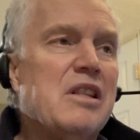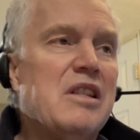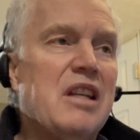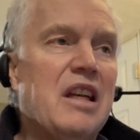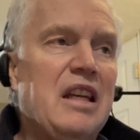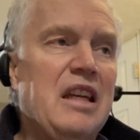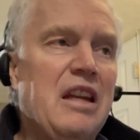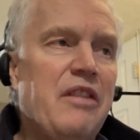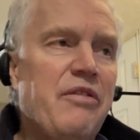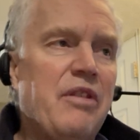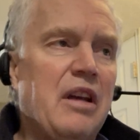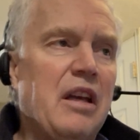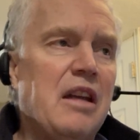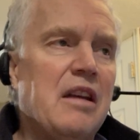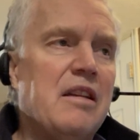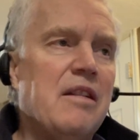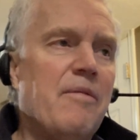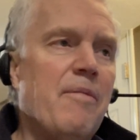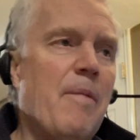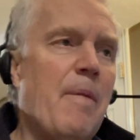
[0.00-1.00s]

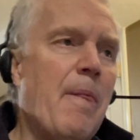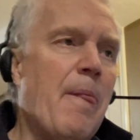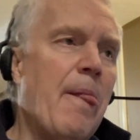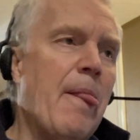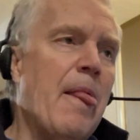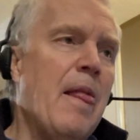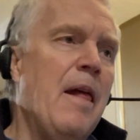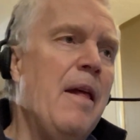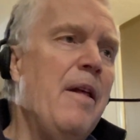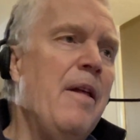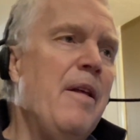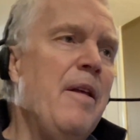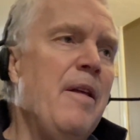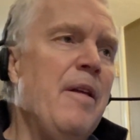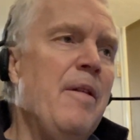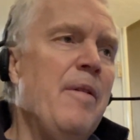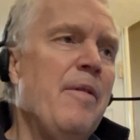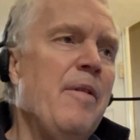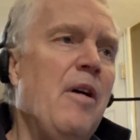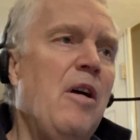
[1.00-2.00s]
significant.
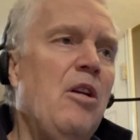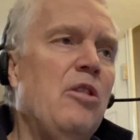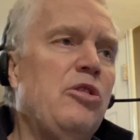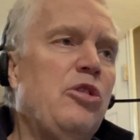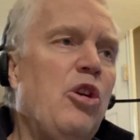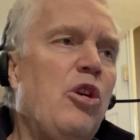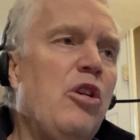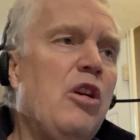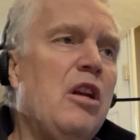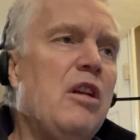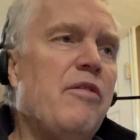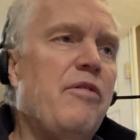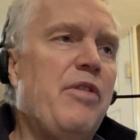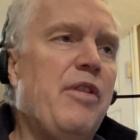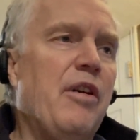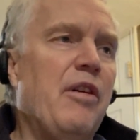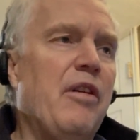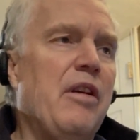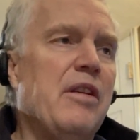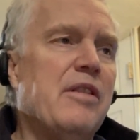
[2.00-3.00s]
Alternative
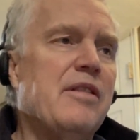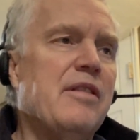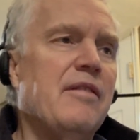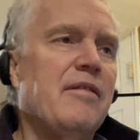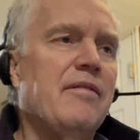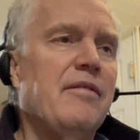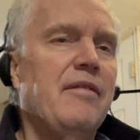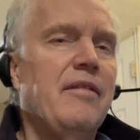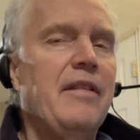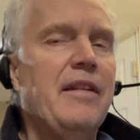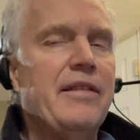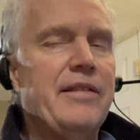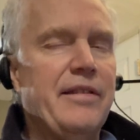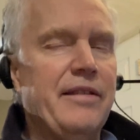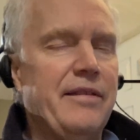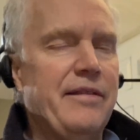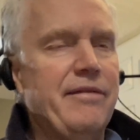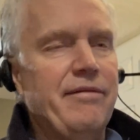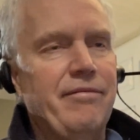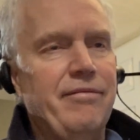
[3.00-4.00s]
theories. This
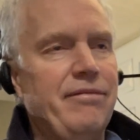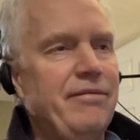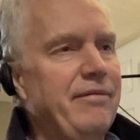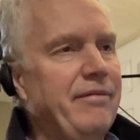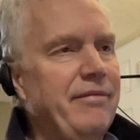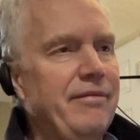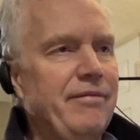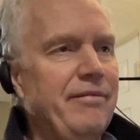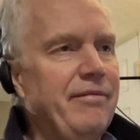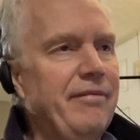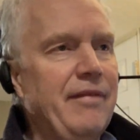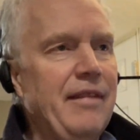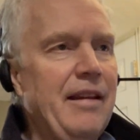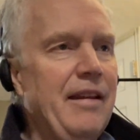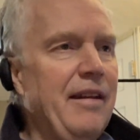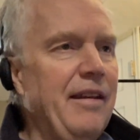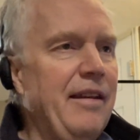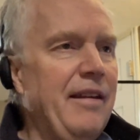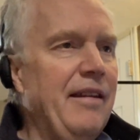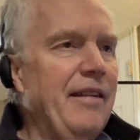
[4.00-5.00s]
is
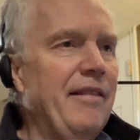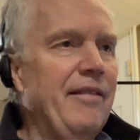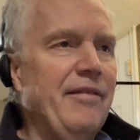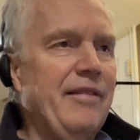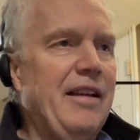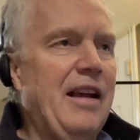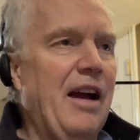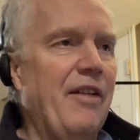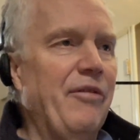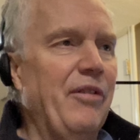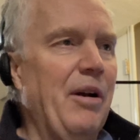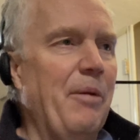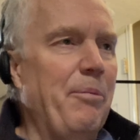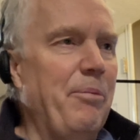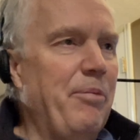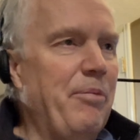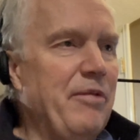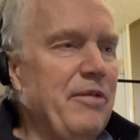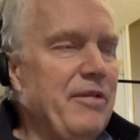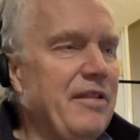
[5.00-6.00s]
cover-up
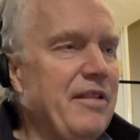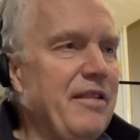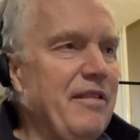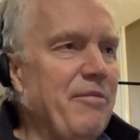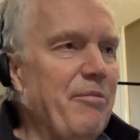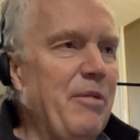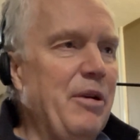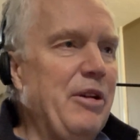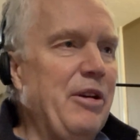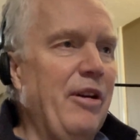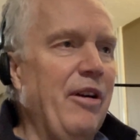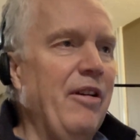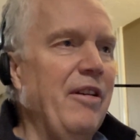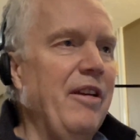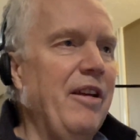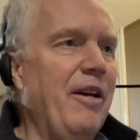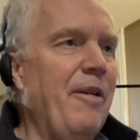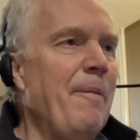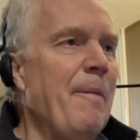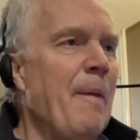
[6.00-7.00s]
material
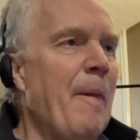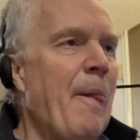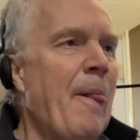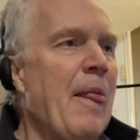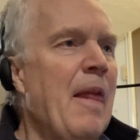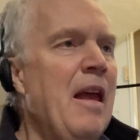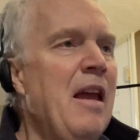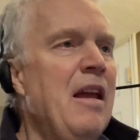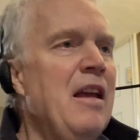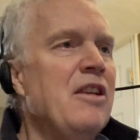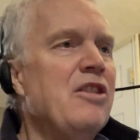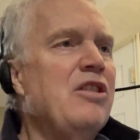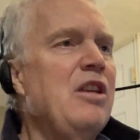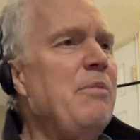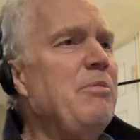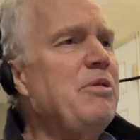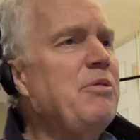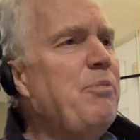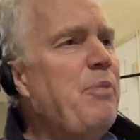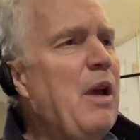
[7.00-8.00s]
here.
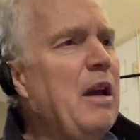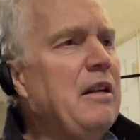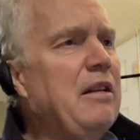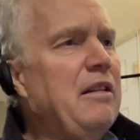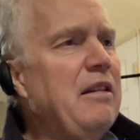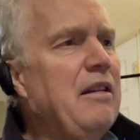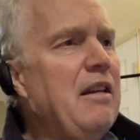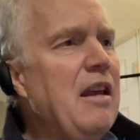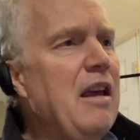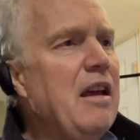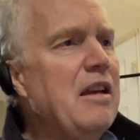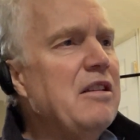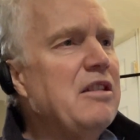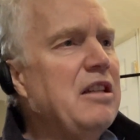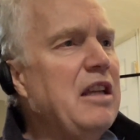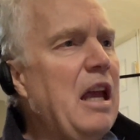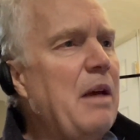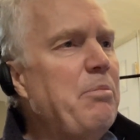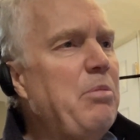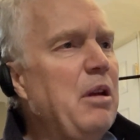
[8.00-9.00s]
Some
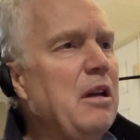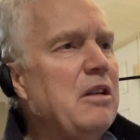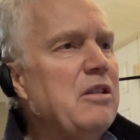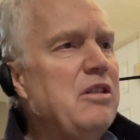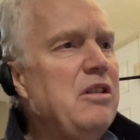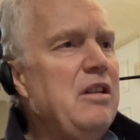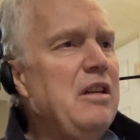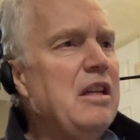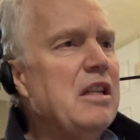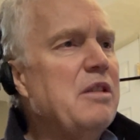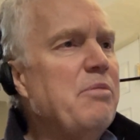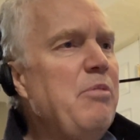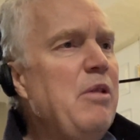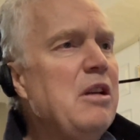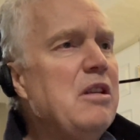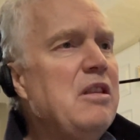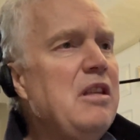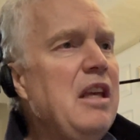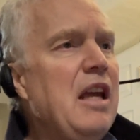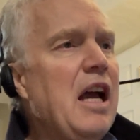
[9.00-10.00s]
skeptics
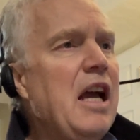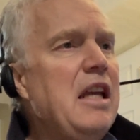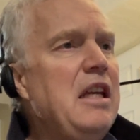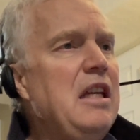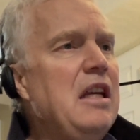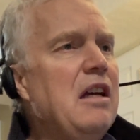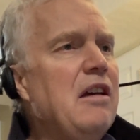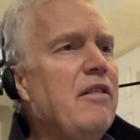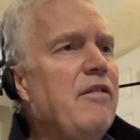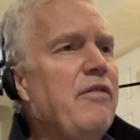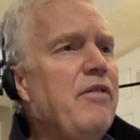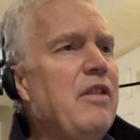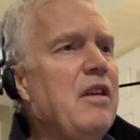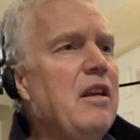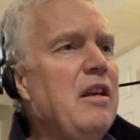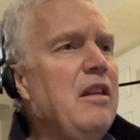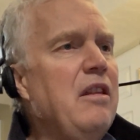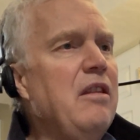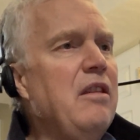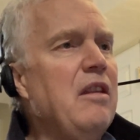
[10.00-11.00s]
dismiss the idea of
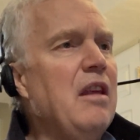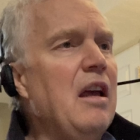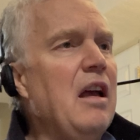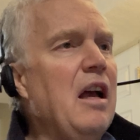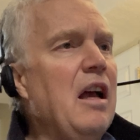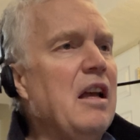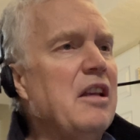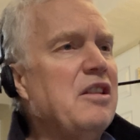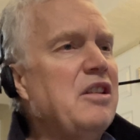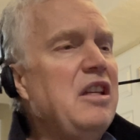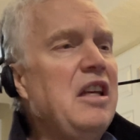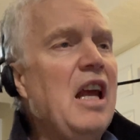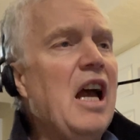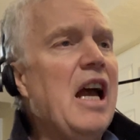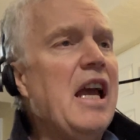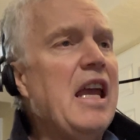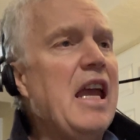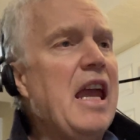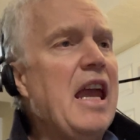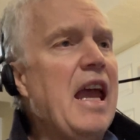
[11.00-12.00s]
a
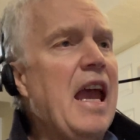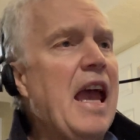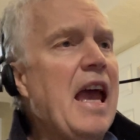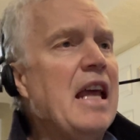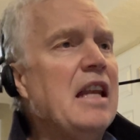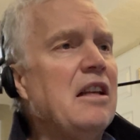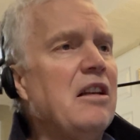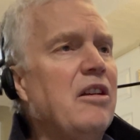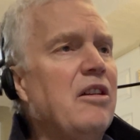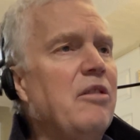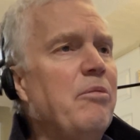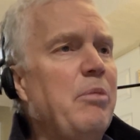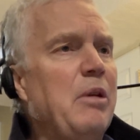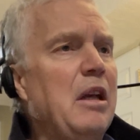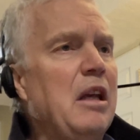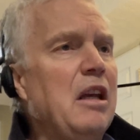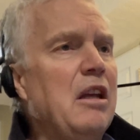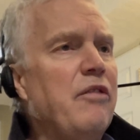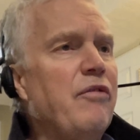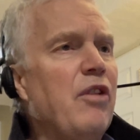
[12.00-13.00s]
CIA handler
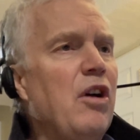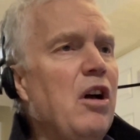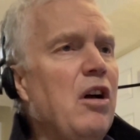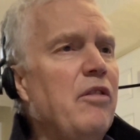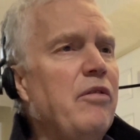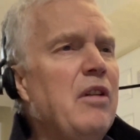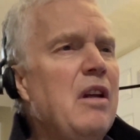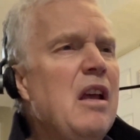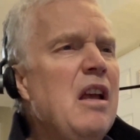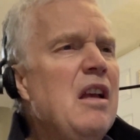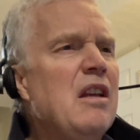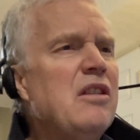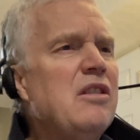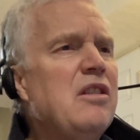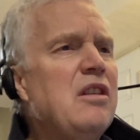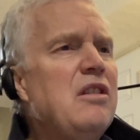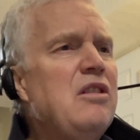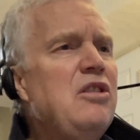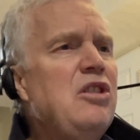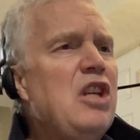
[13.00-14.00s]
being involved,
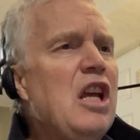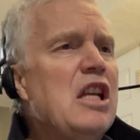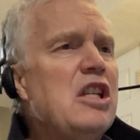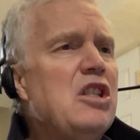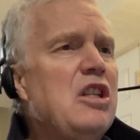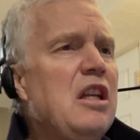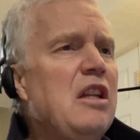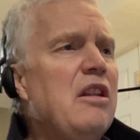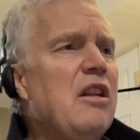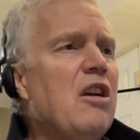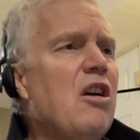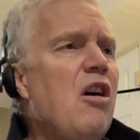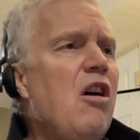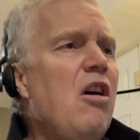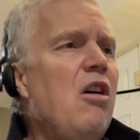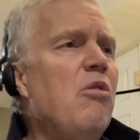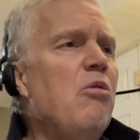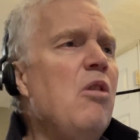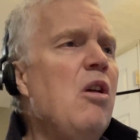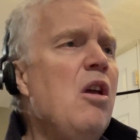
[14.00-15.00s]
suggesting the
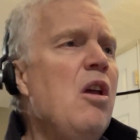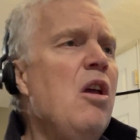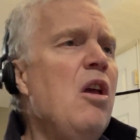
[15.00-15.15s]
call